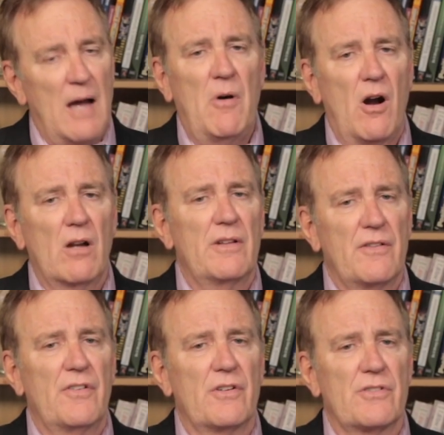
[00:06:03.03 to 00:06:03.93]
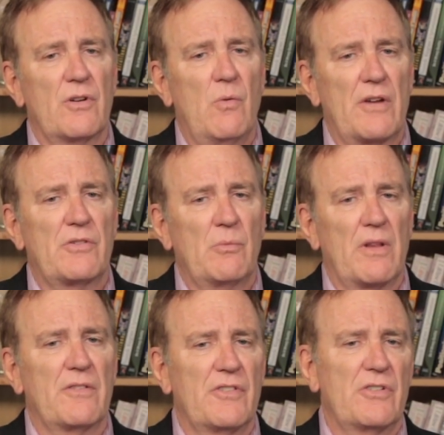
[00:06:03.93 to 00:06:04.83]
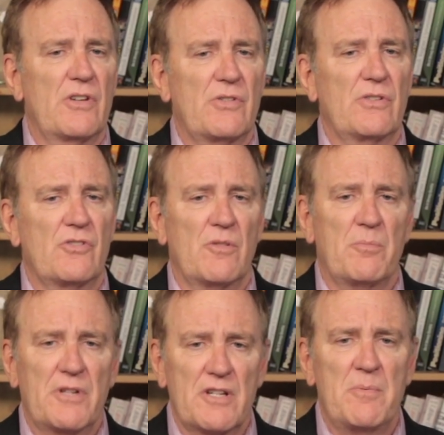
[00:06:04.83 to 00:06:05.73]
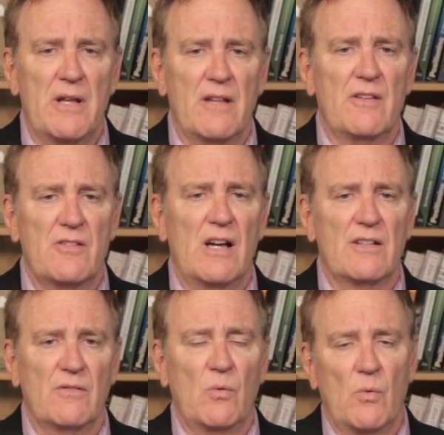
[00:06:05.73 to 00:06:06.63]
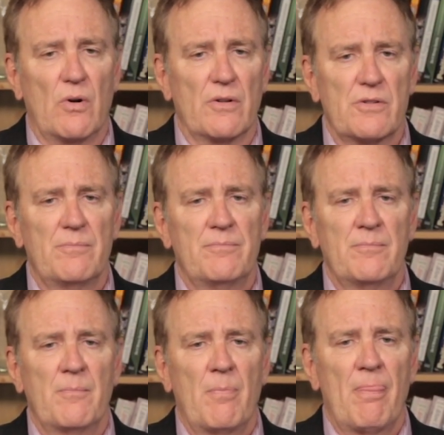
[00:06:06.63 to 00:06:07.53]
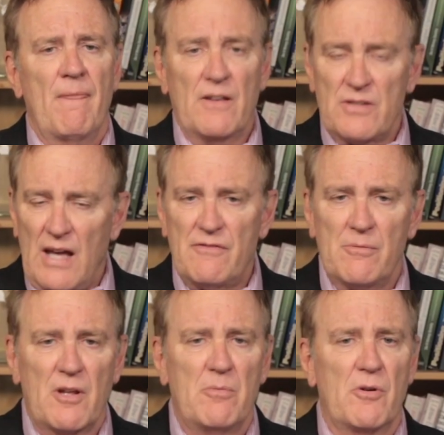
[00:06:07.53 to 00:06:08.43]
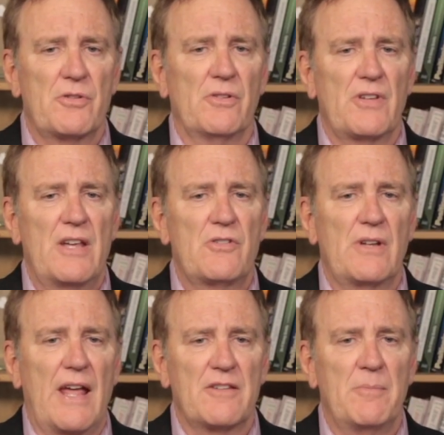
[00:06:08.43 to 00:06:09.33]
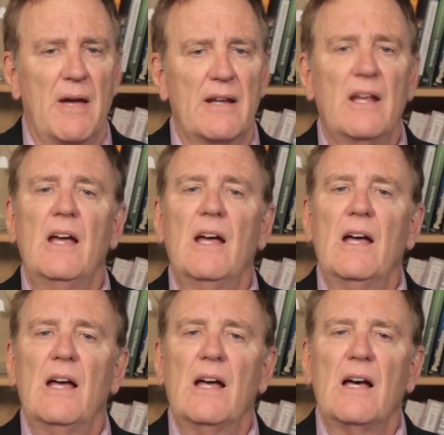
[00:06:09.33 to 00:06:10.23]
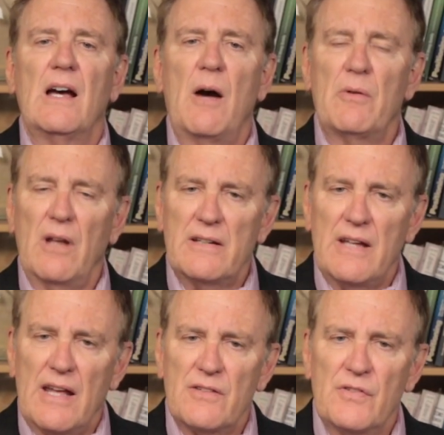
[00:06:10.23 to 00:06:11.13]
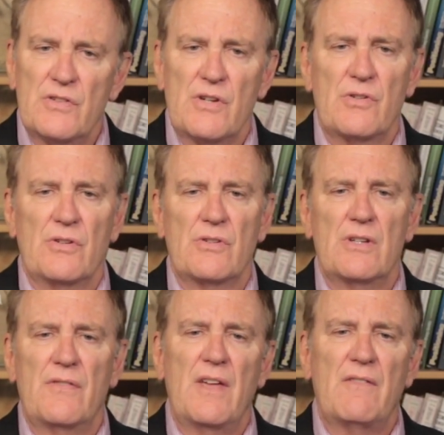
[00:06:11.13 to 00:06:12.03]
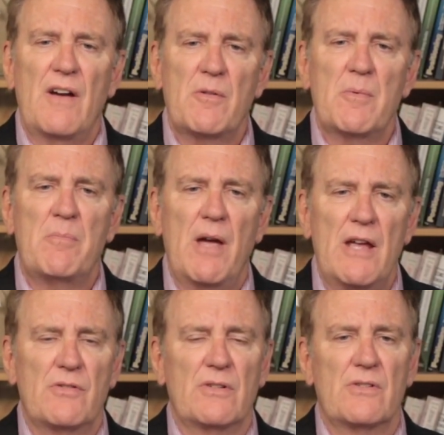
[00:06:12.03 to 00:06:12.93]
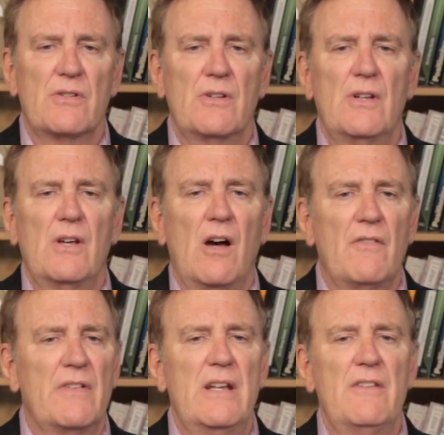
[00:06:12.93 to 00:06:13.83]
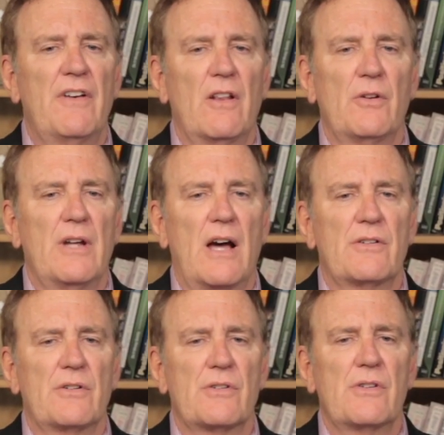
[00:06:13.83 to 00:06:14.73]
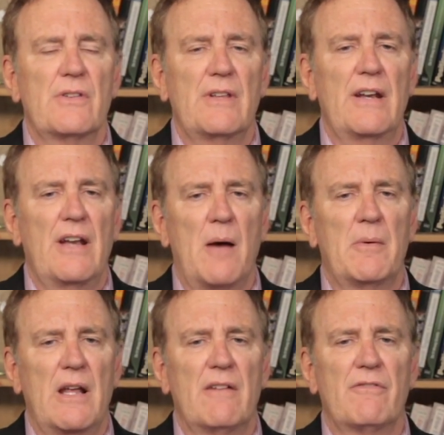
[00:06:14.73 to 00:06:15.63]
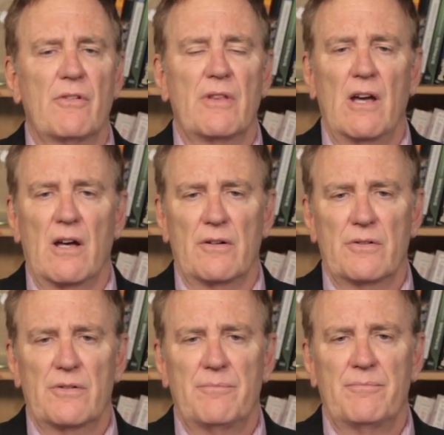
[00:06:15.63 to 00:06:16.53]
I'm hardly the first to question whether physicians should participate in these kinds of awards. Aside from the commercialization aspect, I would like to ask physicians if they've ever been patients of any fellow doctors they nominate for the honors.